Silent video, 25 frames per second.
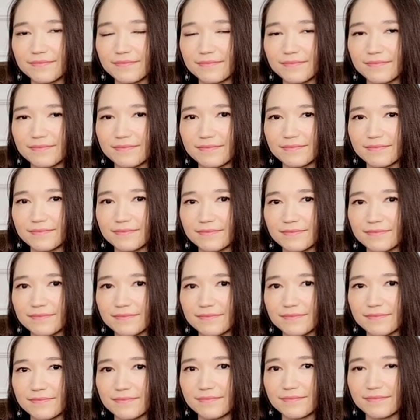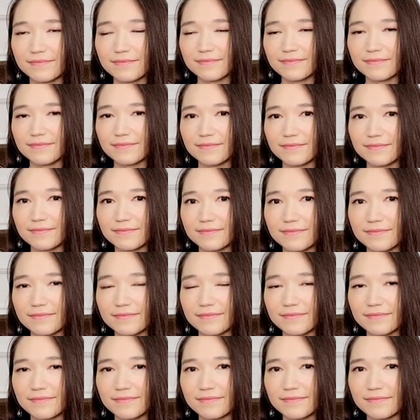
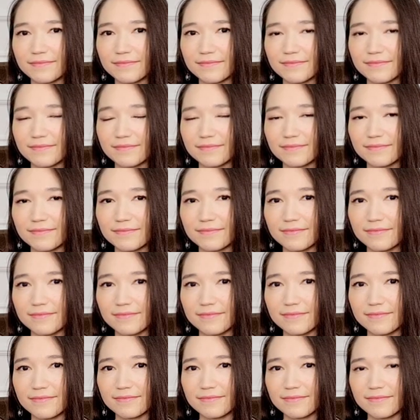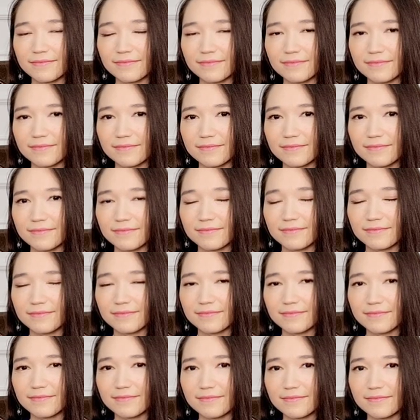
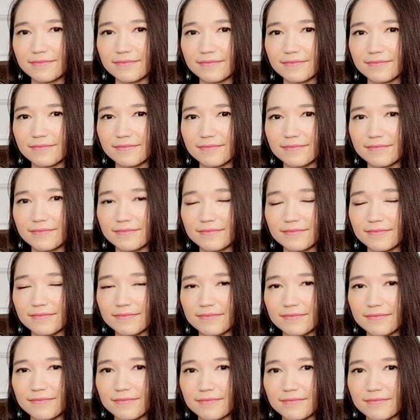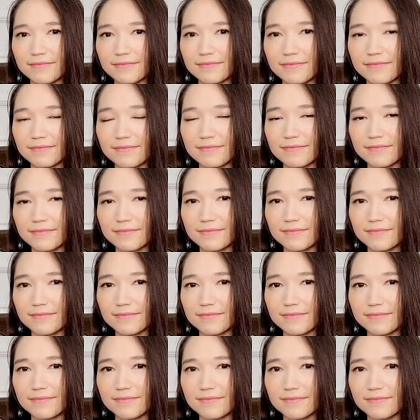
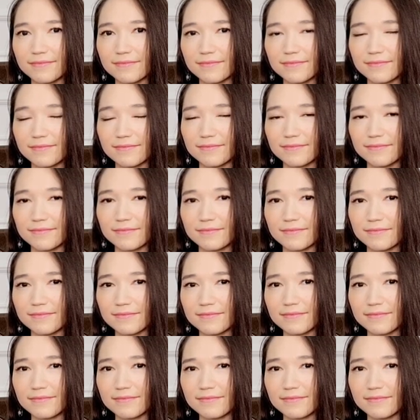No words are spoken by the person on screen.